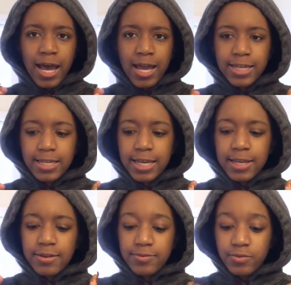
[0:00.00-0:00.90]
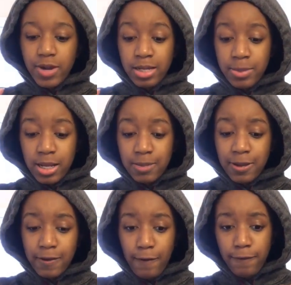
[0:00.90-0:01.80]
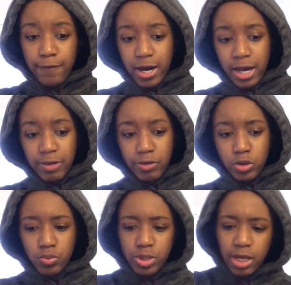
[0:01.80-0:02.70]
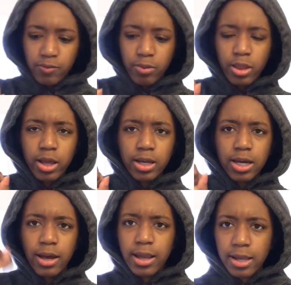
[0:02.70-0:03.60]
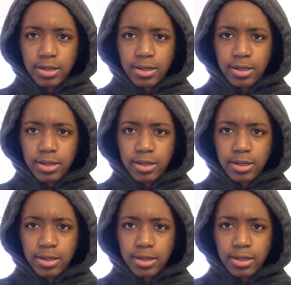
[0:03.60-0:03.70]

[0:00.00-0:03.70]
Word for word: I gave random anime a 5 and you gave like a